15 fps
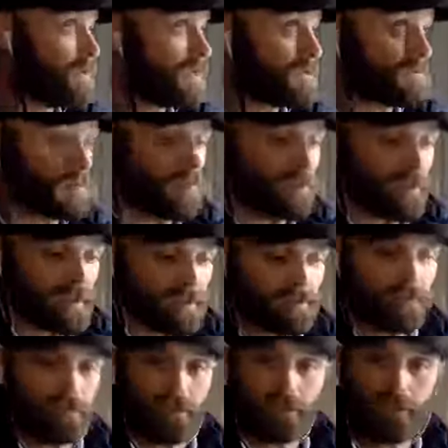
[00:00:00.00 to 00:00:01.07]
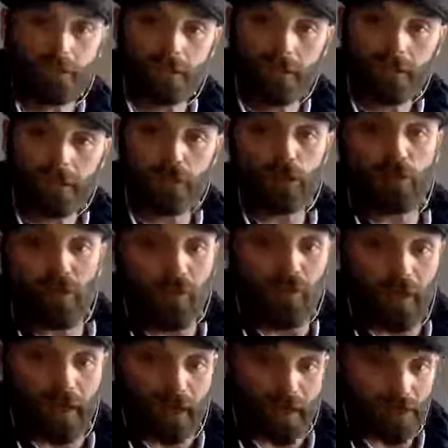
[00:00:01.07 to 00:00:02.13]
rectophobia. You jump up
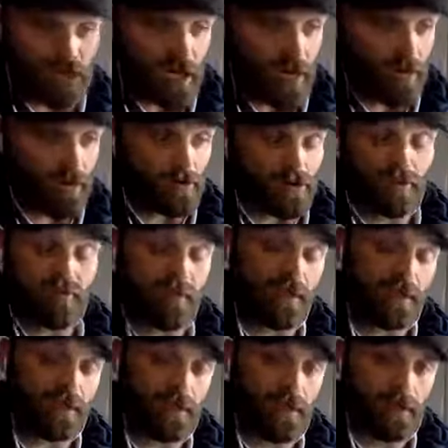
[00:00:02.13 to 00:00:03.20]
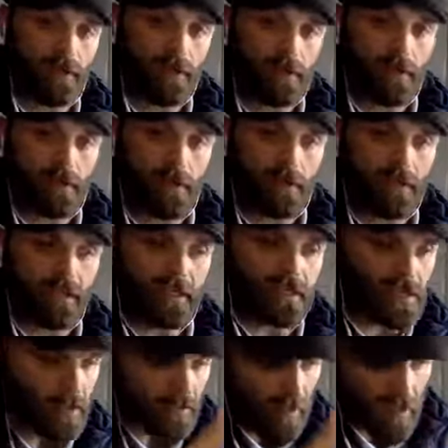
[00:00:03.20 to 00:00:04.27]
on a chair or something.
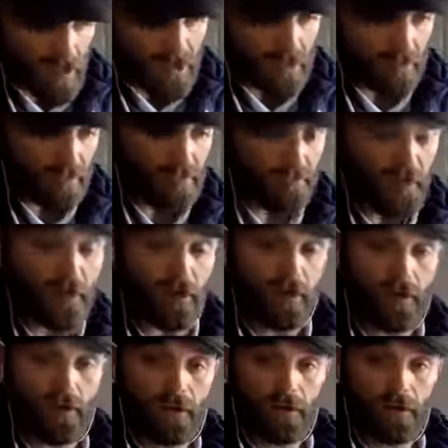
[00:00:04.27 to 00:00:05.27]
That's an irrational fear.